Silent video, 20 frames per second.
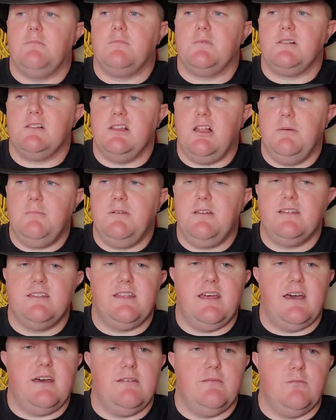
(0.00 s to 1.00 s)
Club
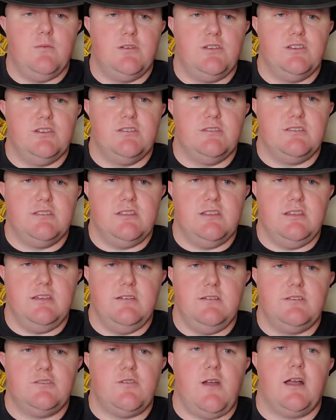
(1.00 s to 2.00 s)
Cadet, which is
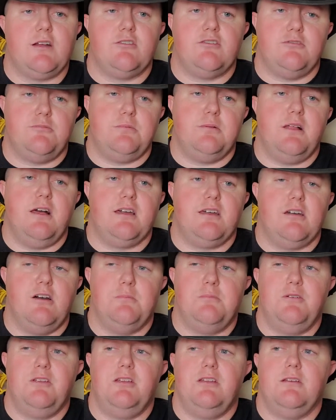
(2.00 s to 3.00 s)
the tractor supply
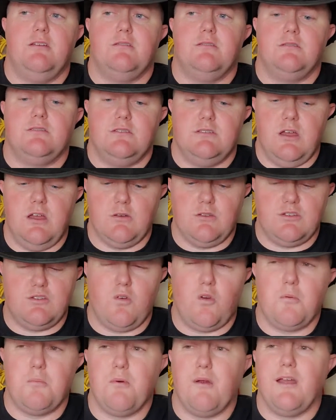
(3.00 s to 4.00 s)
company,
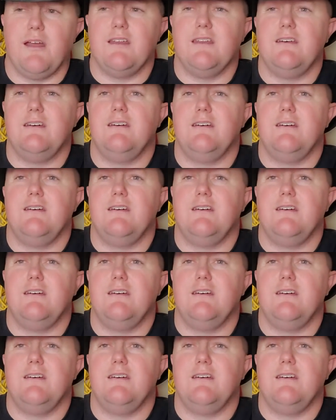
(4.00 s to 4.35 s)
store brand.